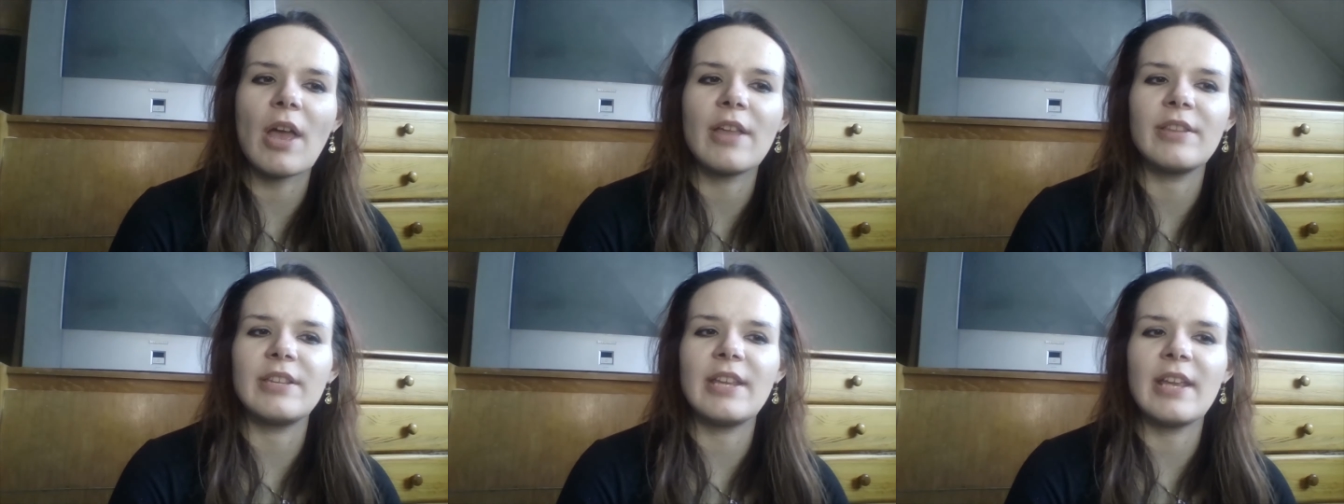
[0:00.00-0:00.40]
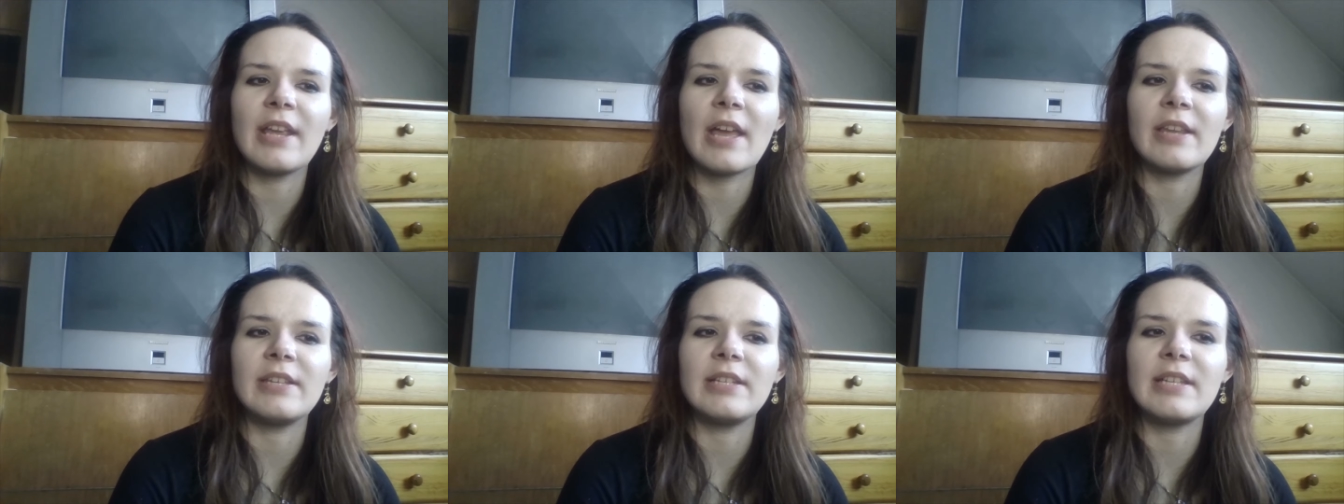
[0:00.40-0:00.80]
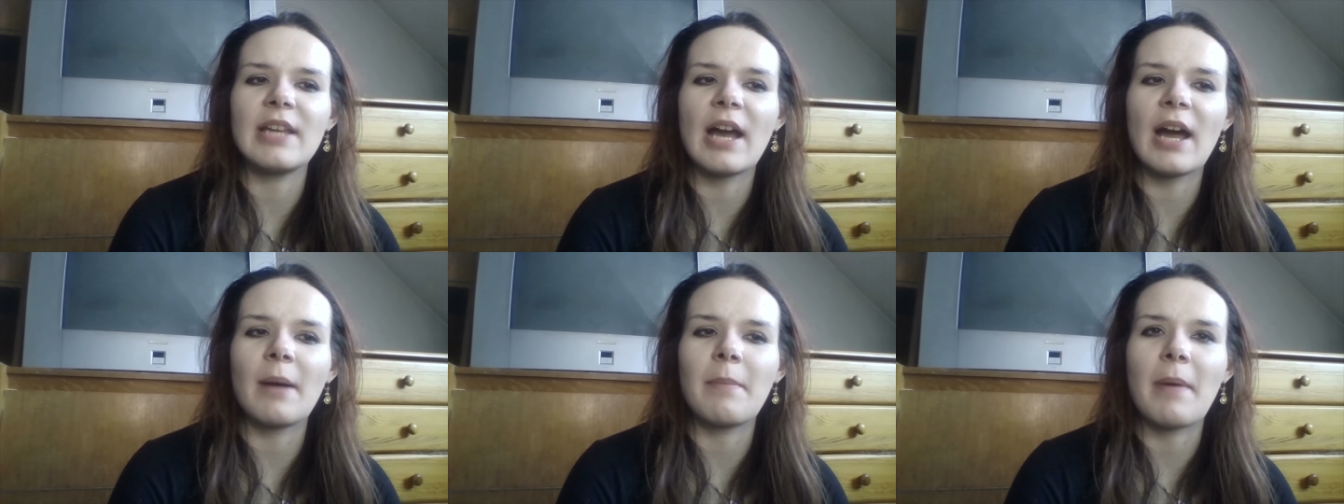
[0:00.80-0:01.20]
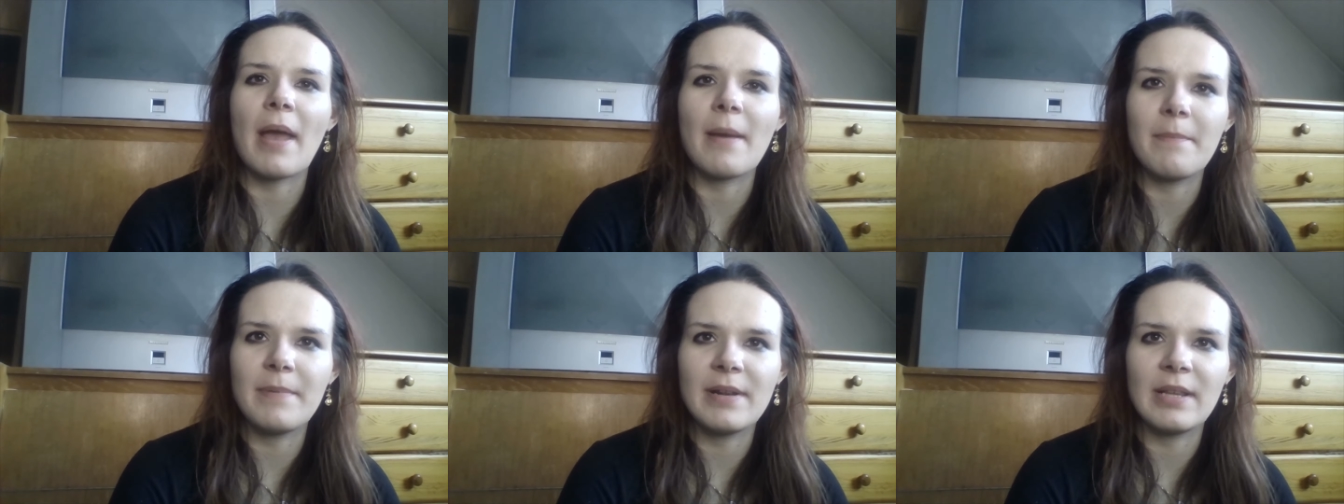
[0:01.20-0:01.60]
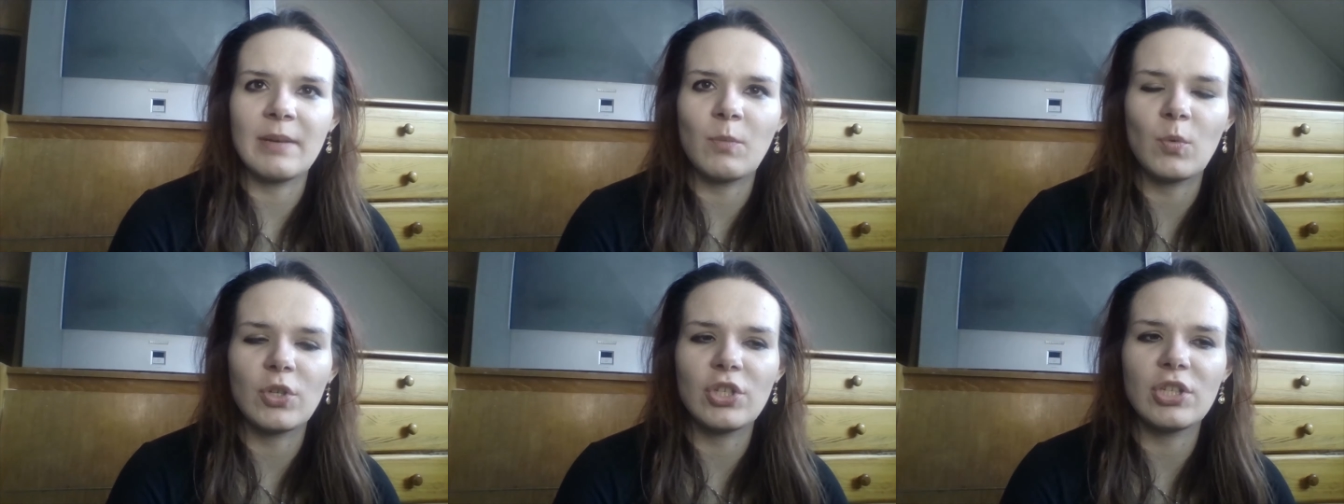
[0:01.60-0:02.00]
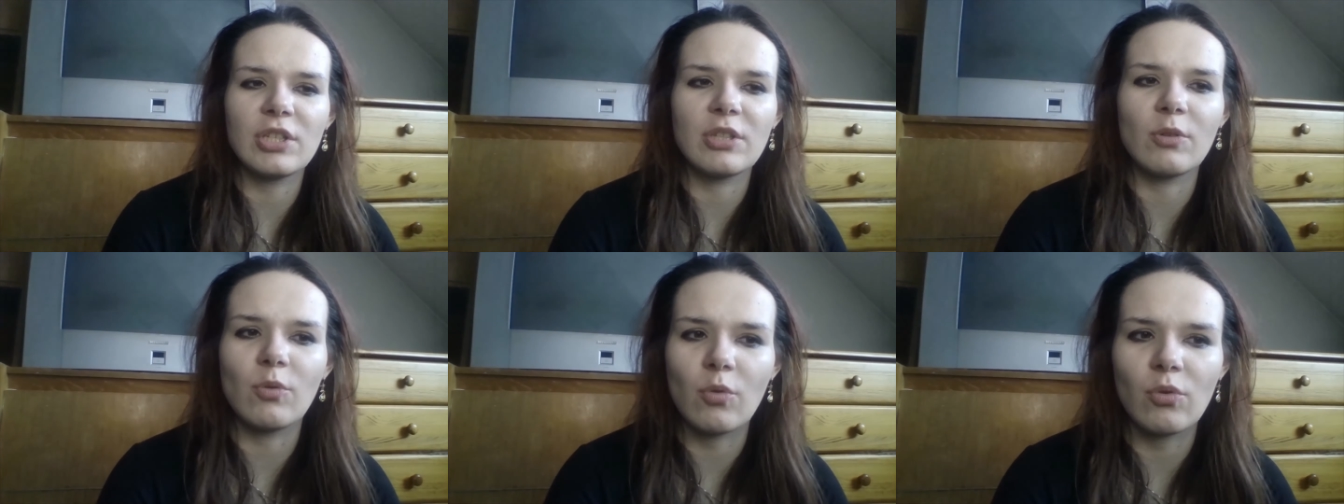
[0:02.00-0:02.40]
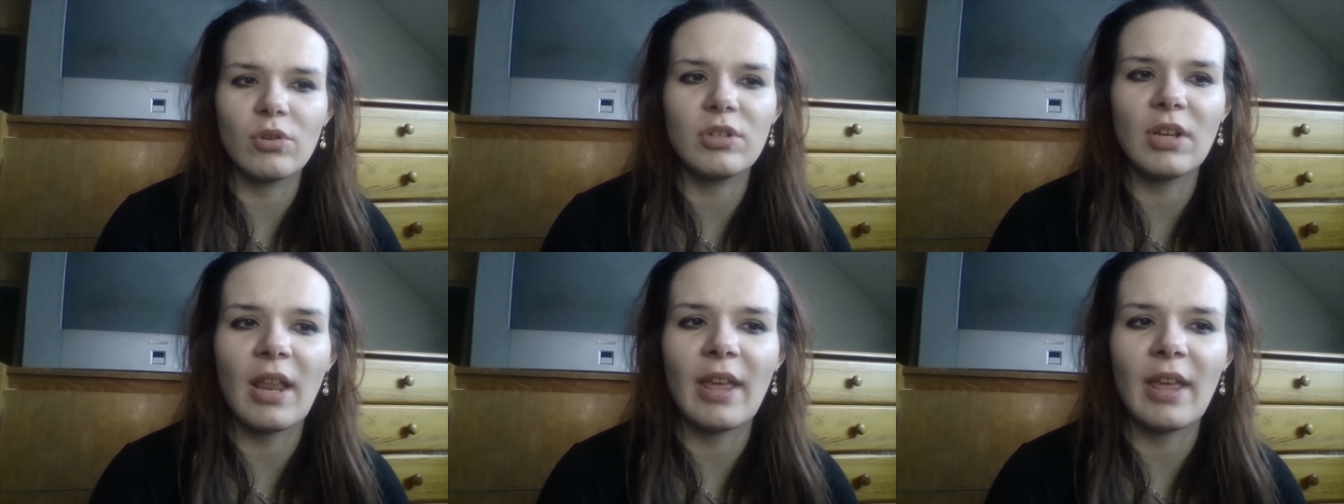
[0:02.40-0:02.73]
and they ended up happily, which is good.